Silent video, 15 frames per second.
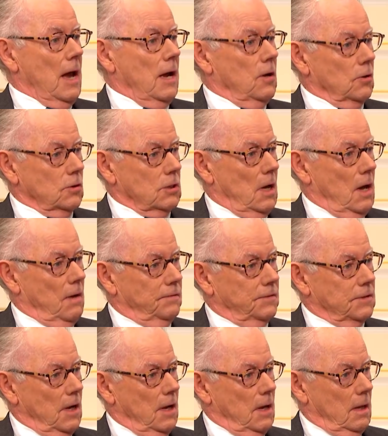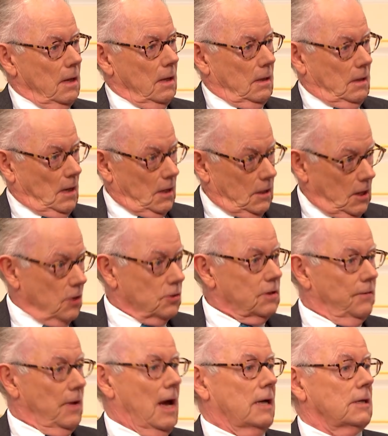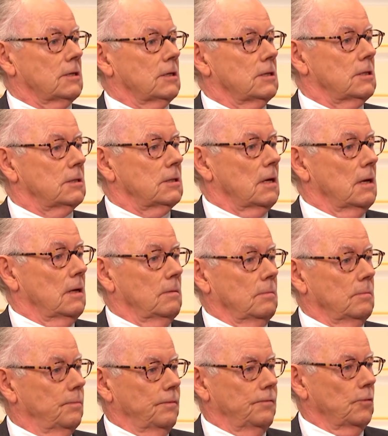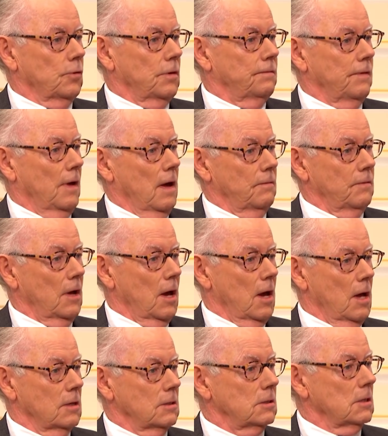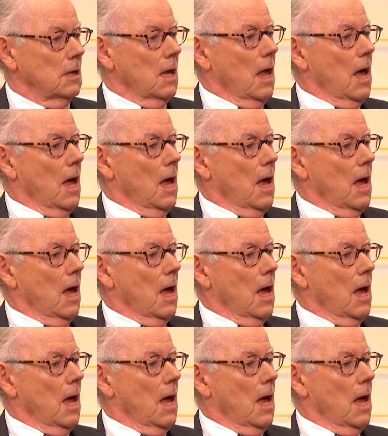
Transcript: I looked after a lot of actors in 45 years,